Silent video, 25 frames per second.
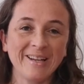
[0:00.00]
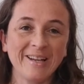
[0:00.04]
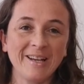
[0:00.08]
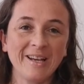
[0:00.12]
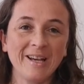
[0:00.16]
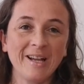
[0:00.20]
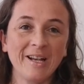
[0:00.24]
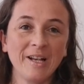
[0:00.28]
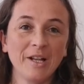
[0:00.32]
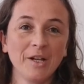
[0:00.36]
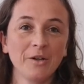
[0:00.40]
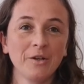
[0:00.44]

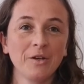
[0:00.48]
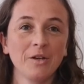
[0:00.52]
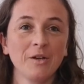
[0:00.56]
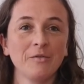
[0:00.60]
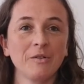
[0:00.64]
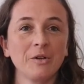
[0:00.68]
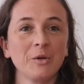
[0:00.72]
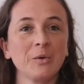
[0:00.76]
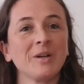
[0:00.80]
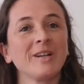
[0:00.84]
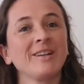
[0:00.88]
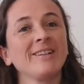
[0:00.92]
Hello
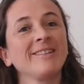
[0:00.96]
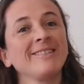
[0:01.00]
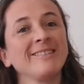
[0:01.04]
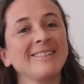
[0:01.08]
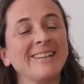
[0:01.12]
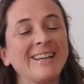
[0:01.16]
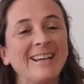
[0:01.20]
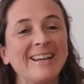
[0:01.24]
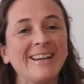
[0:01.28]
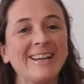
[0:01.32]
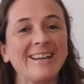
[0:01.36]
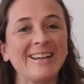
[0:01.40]

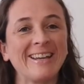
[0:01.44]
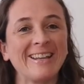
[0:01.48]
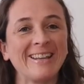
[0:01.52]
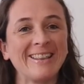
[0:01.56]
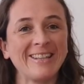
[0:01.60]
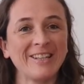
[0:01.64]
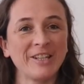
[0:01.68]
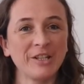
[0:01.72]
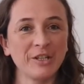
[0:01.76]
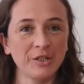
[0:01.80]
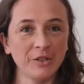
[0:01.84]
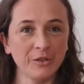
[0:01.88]
everyone,
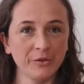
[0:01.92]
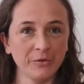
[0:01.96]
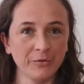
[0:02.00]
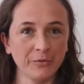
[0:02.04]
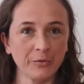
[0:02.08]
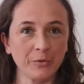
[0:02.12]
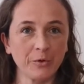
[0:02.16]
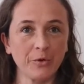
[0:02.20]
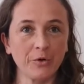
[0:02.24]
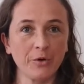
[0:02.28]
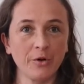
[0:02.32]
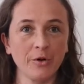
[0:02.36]
thank you
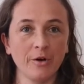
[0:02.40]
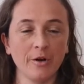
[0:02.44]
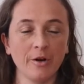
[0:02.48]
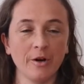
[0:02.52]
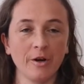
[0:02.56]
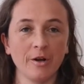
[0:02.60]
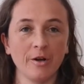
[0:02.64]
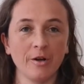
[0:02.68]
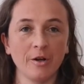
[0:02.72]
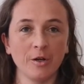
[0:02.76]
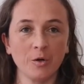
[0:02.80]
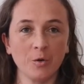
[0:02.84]

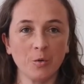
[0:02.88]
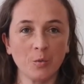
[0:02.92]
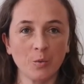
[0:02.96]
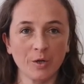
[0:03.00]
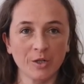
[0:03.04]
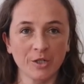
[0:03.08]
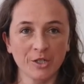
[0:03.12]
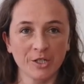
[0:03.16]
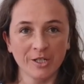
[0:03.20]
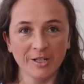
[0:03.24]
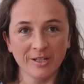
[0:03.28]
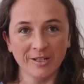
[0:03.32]
for
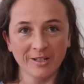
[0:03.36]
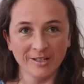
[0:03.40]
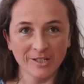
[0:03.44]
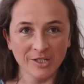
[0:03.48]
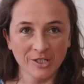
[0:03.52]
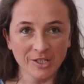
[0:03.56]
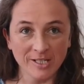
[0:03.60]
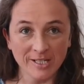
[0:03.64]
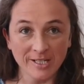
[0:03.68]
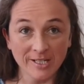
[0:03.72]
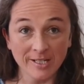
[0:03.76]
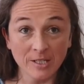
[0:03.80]
watching
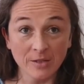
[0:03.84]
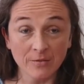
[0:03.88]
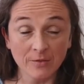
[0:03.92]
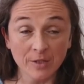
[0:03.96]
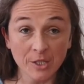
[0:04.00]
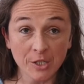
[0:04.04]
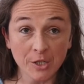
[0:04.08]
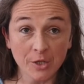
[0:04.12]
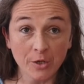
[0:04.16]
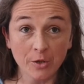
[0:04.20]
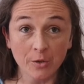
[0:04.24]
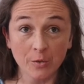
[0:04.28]
today's
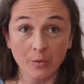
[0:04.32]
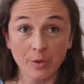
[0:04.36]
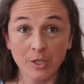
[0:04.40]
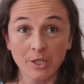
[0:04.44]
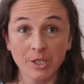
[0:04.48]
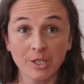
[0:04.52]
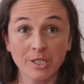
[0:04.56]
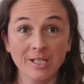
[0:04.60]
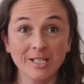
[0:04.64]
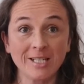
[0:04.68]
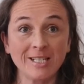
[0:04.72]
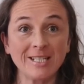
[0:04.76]
video,
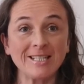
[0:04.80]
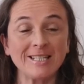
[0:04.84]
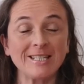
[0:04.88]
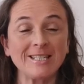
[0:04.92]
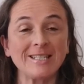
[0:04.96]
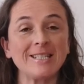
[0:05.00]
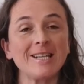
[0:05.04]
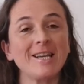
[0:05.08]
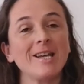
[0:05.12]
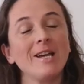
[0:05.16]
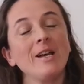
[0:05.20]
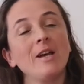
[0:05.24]
which is
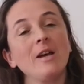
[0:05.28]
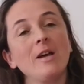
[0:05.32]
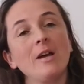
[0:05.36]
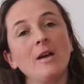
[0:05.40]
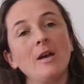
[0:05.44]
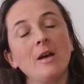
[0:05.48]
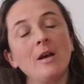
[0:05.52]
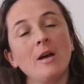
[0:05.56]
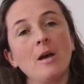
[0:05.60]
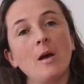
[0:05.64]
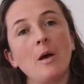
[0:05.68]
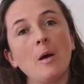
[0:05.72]

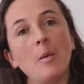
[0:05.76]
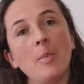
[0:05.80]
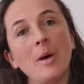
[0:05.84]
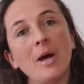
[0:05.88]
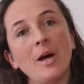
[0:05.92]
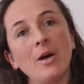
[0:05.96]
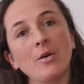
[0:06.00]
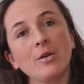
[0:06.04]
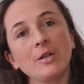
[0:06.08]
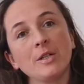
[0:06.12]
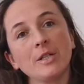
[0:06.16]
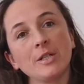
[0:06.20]

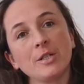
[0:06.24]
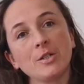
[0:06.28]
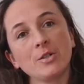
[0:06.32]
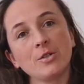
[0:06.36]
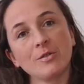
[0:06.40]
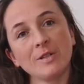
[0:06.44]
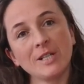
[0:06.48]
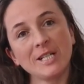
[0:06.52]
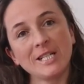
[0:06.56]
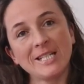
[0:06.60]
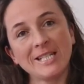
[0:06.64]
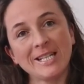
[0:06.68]
about
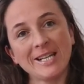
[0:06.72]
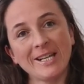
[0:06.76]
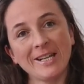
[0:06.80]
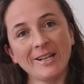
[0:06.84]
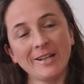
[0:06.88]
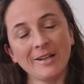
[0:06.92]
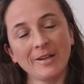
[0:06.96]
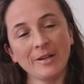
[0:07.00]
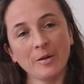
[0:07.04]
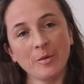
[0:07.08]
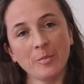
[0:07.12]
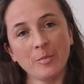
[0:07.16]

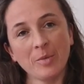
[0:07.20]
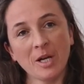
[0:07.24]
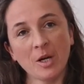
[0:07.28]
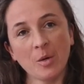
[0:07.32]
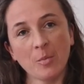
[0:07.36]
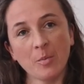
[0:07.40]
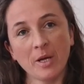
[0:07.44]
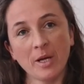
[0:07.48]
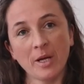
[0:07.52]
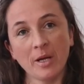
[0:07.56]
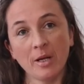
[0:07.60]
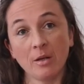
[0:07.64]
treating back
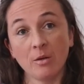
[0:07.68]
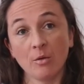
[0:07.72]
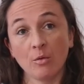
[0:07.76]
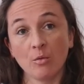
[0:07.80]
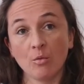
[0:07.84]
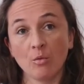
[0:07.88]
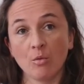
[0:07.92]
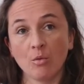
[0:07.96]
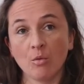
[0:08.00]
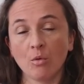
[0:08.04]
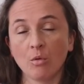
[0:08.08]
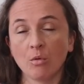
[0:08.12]
pain
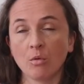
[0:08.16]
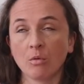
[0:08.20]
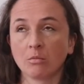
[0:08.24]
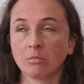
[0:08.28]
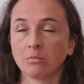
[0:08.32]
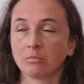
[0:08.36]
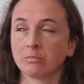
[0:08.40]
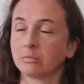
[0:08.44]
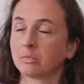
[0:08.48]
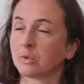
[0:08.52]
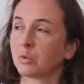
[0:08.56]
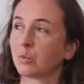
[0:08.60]

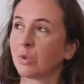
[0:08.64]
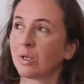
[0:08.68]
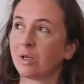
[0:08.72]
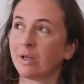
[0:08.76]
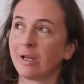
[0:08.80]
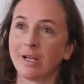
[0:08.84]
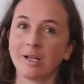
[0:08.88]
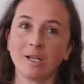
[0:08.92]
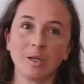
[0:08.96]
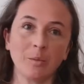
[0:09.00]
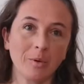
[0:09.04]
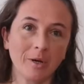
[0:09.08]
or
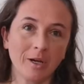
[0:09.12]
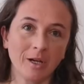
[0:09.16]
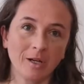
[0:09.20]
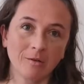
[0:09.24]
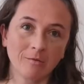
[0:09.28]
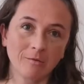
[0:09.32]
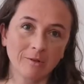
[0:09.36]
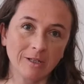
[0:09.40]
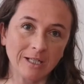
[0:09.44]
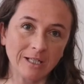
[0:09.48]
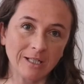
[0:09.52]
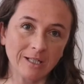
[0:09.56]
any pain
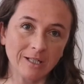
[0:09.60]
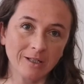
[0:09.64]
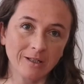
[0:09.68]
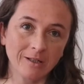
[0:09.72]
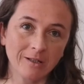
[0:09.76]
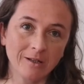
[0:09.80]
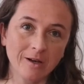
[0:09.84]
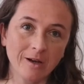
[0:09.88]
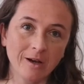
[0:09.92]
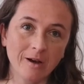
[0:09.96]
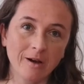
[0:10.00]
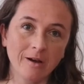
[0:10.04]

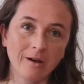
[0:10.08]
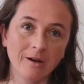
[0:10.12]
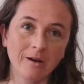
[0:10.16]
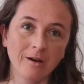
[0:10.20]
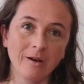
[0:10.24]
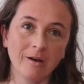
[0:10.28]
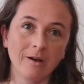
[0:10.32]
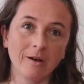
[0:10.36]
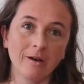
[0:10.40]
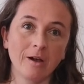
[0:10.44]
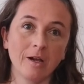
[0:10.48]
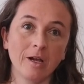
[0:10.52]
really
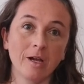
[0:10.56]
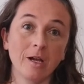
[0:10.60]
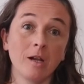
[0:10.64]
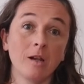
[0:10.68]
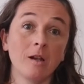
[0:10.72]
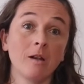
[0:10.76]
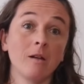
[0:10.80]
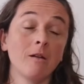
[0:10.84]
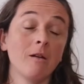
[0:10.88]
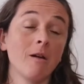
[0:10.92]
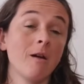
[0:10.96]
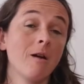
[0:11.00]

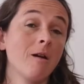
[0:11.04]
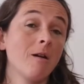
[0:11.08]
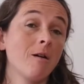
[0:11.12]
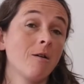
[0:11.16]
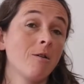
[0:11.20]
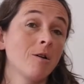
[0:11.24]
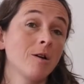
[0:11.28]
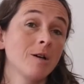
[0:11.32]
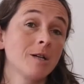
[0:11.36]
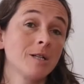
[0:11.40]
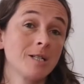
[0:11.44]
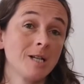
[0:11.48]
in
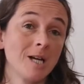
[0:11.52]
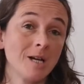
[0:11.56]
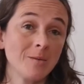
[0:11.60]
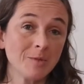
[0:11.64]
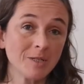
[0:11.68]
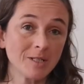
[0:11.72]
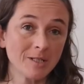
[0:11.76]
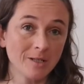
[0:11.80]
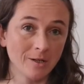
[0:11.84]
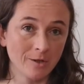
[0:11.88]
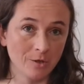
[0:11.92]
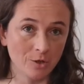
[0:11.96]
our Thai
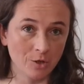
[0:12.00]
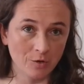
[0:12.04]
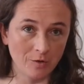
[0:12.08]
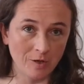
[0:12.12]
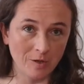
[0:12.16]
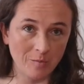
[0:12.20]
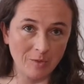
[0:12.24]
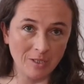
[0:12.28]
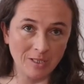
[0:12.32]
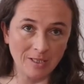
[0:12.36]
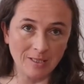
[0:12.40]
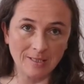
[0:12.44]
massage
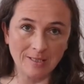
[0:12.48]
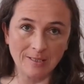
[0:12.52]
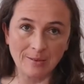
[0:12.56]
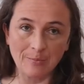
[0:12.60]
treatments.